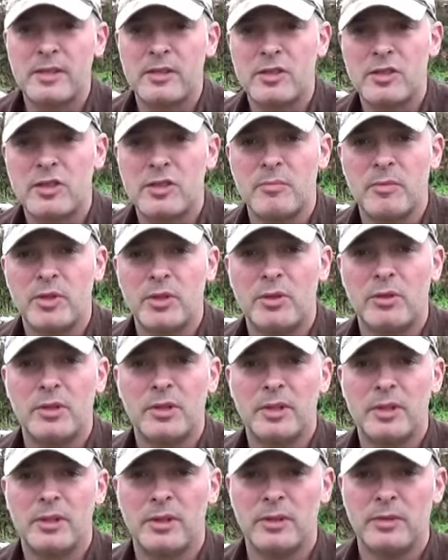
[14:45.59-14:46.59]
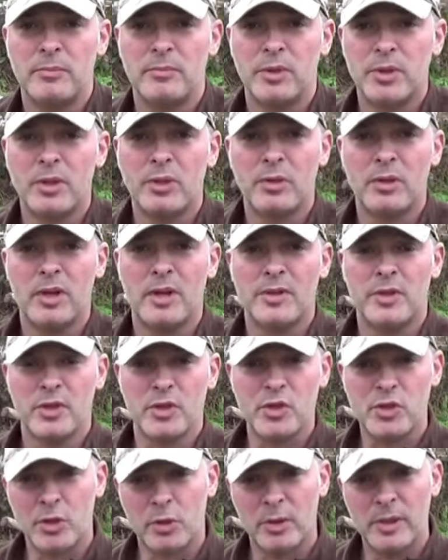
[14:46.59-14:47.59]
inches of manure on the
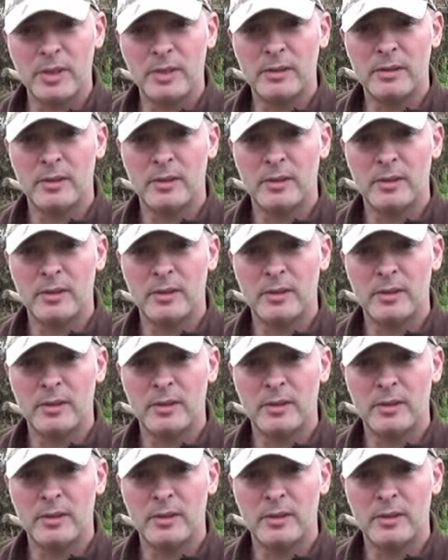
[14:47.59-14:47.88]
soil,